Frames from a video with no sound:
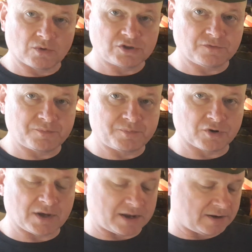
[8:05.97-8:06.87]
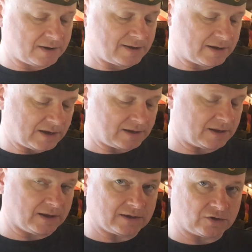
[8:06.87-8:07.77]
once you've put it in
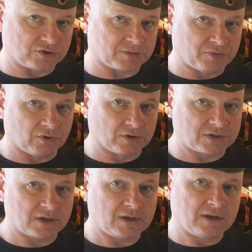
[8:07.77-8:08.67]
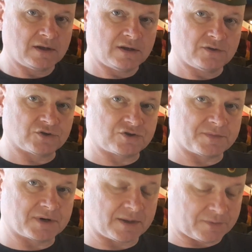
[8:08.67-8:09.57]
and close the bolt, the
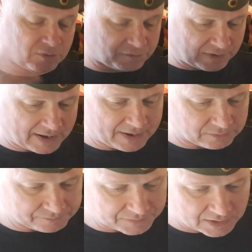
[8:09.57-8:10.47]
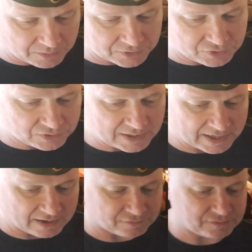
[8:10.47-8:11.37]
stripper clip will fly out. Now it does
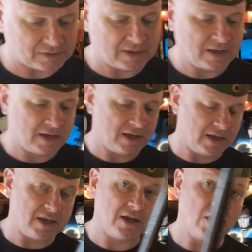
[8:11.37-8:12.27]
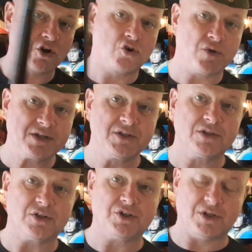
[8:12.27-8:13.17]
have a
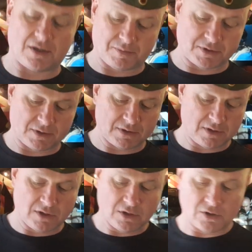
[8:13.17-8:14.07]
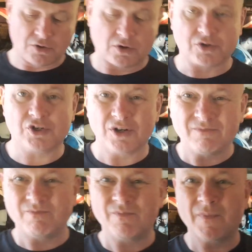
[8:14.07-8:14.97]
crescent shaped notch.
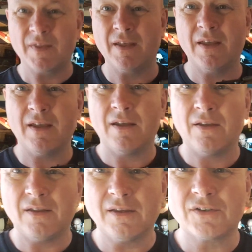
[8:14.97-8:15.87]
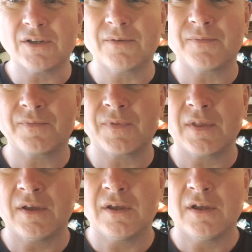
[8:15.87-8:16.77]
Yeah, see,
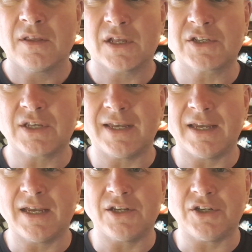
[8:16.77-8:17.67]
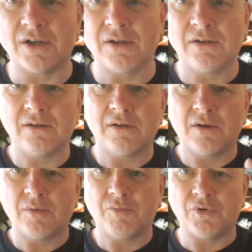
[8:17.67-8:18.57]
that's to aid you
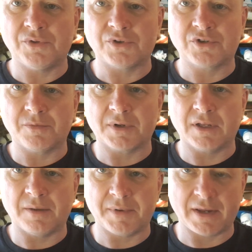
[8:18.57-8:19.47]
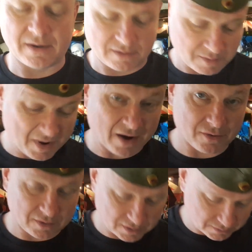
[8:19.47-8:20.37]
putting the stripper clip in,
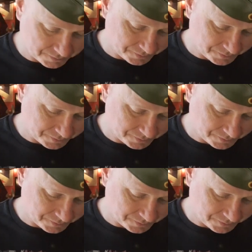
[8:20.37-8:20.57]
apparently.